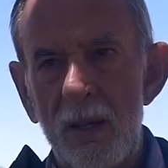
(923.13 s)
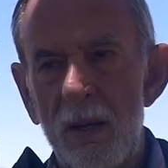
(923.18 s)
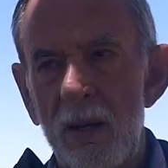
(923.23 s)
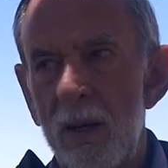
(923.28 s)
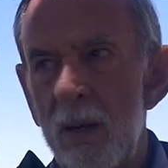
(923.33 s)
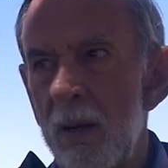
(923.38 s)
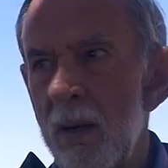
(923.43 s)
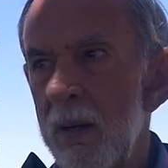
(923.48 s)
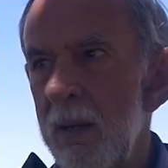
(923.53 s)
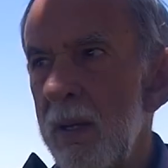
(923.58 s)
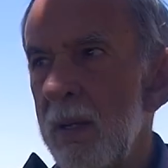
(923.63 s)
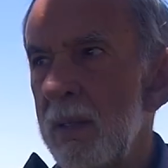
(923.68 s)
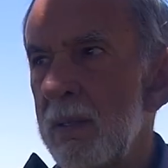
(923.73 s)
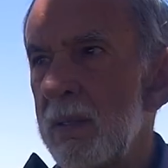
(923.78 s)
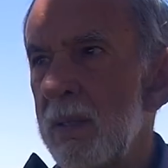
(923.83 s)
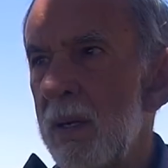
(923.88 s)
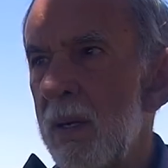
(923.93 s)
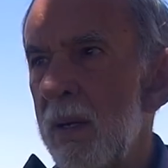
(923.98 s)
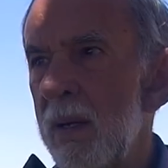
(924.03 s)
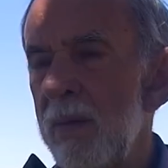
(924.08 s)

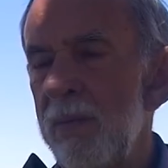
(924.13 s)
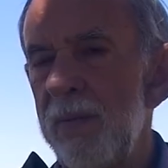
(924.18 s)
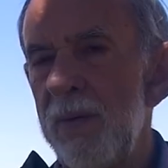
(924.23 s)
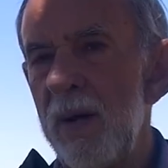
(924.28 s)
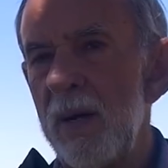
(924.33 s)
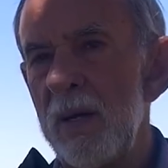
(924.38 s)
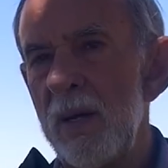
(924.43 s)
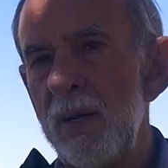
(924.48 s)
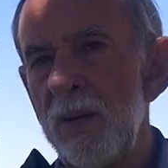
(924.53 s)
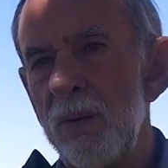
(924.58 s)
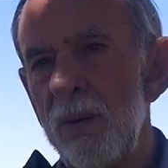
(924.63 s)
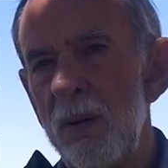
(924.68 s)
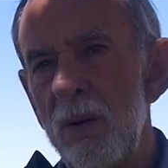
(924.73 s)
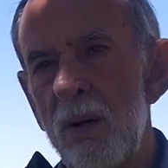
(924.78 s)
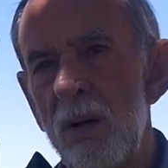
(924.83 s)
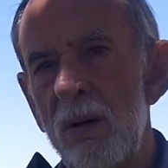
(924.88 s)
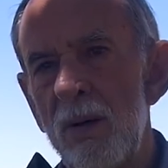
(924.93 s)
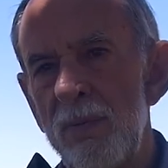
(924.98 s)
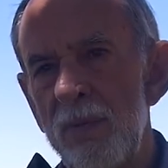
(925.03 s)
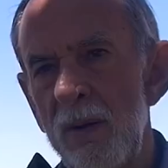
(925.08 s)
It's in fact, I do it
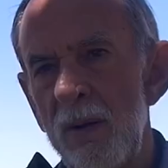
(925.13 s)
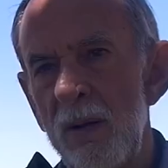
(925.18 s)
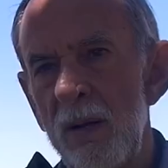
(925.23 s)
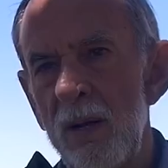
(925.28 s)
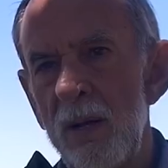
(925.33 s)
often.